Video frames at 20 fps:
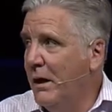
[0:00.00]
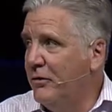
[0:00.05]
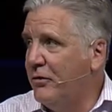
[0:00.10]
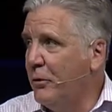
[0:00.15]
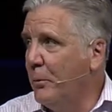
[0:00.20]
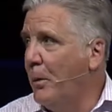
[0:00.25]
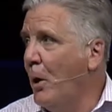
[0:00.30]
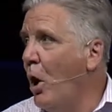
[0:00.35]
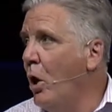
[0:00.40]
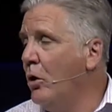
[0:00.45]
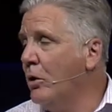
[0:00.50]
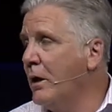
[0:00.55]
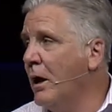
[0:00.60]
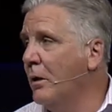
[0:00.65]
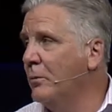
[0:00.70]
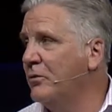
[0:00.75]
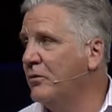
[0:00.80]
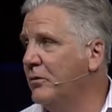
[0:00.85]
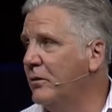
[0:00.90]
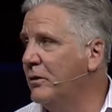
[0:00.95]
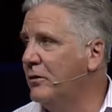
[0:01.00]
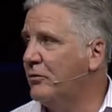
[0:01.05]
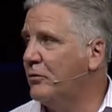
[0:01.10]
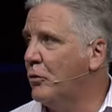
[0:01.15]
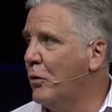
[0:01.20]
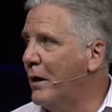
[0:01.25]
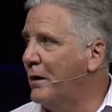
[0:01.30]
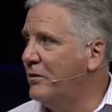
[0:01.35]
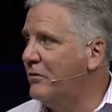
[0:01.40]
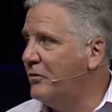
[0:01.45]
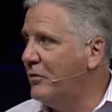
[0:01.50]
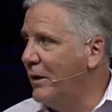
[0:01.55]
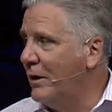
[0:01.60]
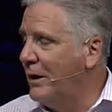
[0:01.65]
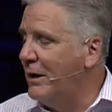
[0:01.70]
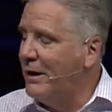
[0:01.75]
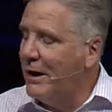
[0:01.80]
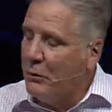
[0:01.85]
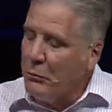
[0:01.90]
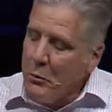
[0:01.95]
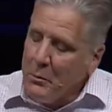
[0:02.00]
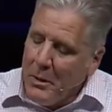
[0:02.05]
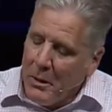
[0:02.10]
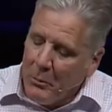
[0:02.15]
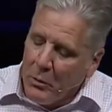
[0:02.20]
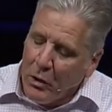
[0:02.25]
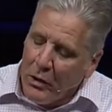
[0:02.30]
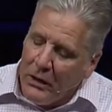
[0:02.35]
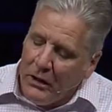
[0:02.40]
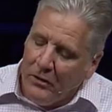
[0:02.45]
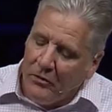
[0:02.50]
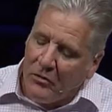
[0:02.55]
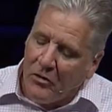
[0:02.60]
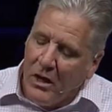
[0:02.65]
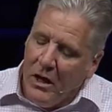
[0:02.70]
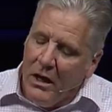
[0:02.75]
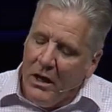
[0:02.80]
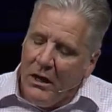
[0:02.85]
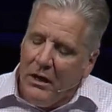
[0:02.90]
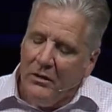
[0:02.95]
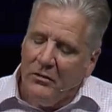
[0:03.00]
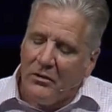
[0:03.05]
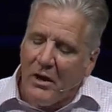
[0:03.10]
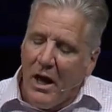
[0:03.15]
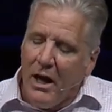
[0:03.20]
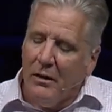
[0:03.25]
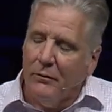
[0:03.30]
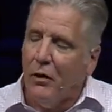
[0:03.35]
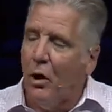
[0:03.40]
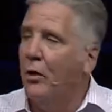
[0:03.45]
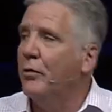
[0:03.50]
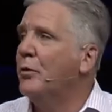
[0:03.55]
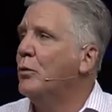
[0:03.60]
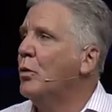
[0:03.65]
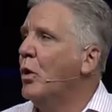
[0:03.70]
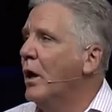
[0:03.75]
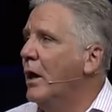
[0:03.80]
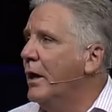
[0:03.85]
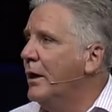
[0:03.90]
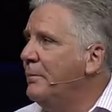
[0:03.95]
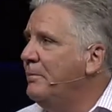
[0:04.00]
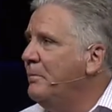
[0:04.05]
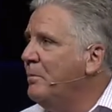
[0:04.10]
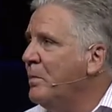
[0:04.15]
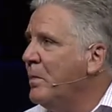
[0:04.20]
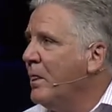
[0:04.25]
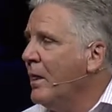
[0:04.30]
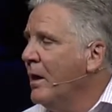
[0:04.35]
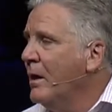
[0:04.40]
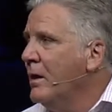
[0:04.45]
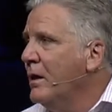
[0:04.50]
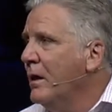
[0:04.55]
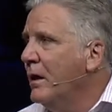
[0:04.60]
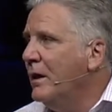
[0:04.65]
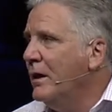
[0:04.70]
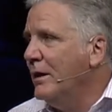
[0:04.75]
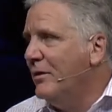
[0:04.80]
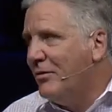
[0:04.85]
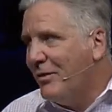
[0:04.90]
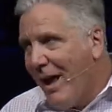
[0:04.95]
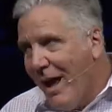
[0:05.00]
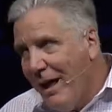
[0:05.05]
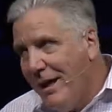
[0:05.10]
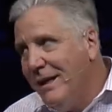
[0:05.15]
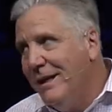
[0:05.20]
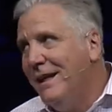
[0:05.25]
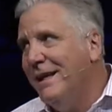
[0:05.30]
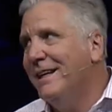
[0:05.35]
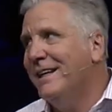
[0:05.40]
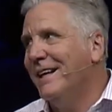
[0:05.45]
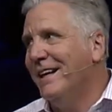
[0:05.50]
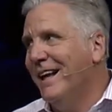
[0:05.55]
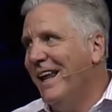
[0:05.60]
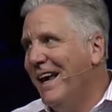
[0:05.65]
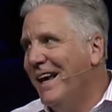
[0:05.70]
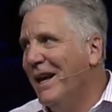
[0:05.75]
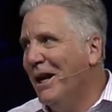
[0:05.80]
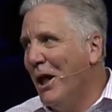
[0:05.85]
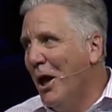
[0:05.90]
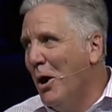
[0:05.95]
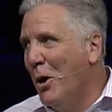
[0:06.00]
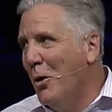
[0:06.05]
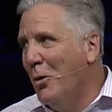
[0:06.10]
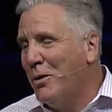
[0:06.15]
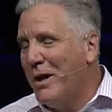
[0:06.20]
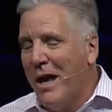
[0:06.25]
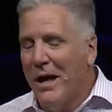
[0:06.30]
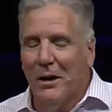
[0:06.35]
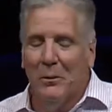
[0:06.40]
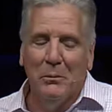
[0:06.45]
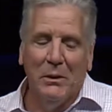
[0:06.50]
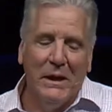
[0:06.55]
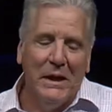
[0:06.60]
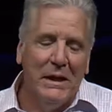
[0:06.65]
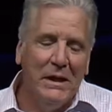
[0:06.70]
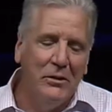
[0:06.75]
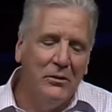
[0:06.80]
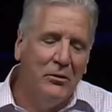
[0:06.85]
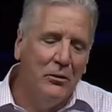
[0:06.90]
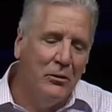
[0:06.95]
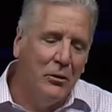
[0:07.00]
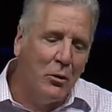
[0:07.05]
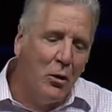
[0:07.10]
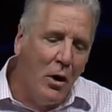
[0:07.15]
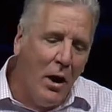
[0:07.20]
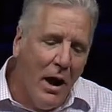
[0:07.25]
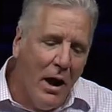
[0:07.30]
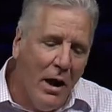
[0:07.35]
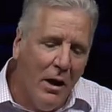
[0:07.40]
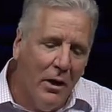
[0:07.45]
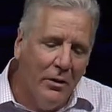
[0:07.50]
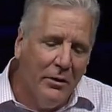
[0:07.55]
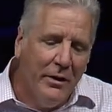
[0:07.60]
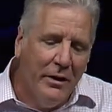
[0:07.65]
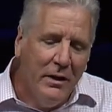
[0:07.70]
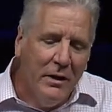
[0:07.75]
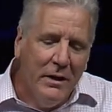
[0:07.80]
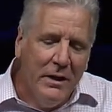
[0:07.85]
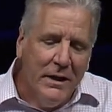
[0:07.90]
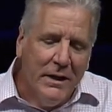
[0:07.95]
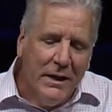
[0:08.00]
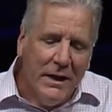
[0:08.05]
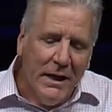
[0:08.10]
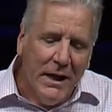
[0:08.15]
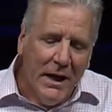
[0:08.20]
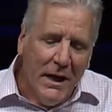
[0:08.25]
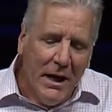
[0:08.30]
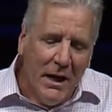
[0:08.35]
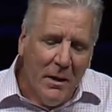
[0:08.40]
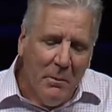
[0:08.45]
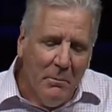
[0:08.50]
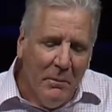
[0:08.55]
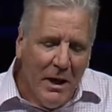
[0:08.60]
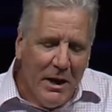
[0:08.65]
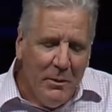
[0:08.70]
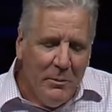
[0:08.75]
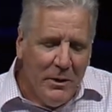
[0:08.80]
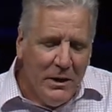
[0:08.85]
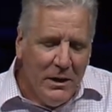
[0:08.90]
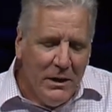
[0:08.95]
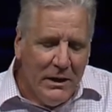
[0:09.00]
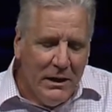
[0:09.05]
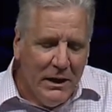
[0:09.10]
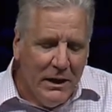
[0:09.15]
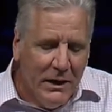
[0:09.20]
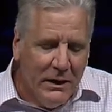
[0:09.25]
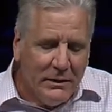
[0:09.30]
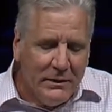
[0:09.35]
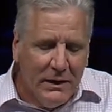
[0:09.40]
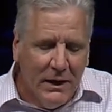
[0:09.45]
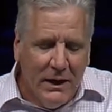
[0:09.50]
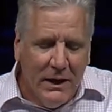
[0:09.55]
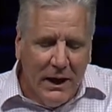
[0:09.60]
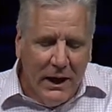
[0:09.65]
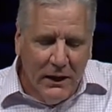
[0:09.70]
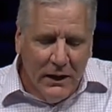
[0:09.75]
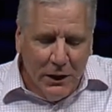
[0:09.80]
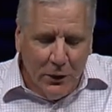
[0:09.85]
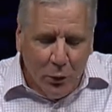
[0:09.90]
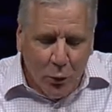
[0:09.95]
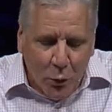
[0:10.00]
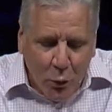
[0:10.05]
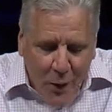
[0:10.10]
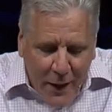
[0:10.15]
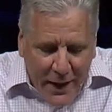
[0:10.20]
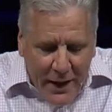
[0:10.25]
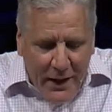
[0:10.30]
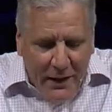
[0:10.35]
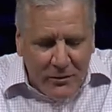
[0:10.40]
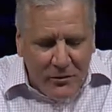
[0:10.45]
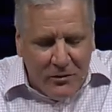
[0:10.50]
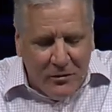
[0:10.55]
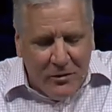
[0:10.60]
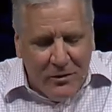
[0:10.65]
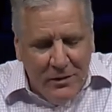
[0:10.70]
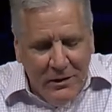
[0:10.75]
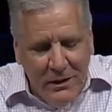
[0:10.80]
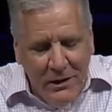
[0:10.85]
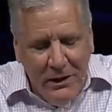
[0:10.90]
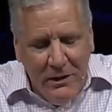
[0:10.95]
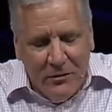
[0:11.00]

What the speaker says: And so Paul comes to this great city. Now remember, he's kind of on the run. He's kind of needing to lay low, kind of blend into the crowd, maybe get a little rest.